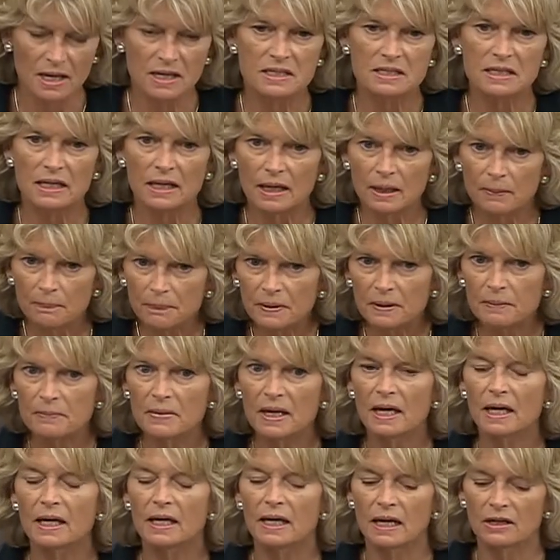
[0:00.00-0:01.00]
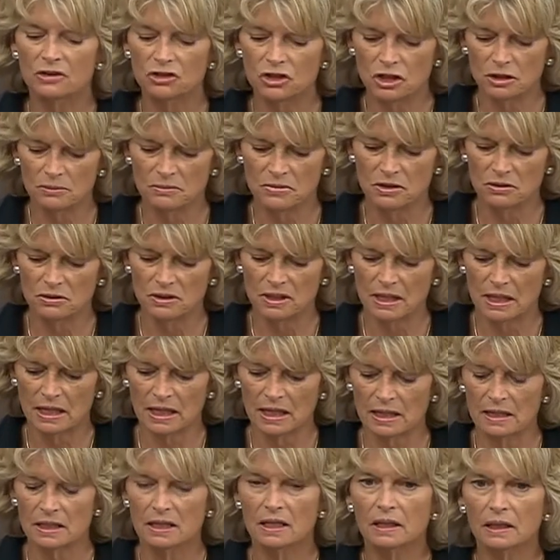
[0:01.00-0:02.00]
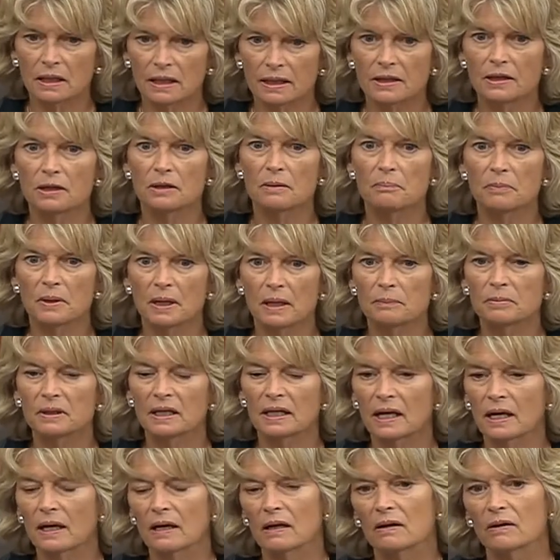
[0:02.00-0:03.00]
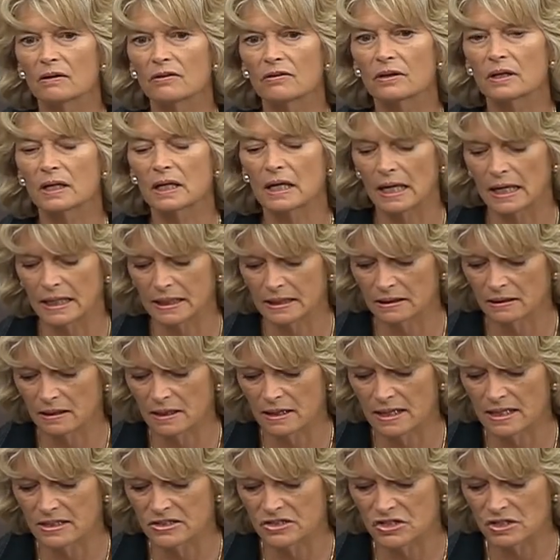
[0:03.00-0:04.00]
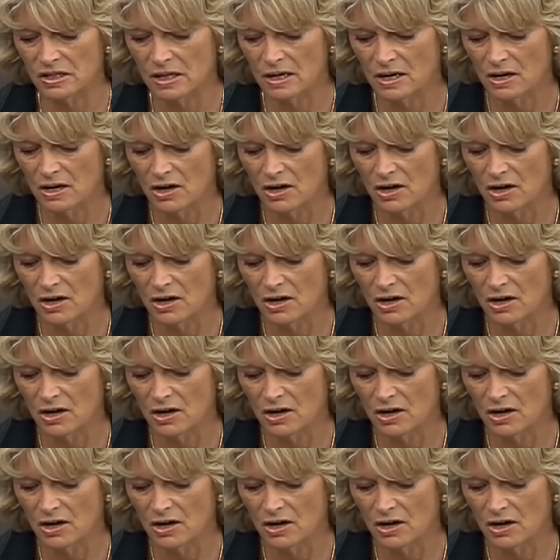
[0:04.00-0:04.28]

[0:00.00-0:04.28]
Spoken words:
to implement and communicate clear public health guidelines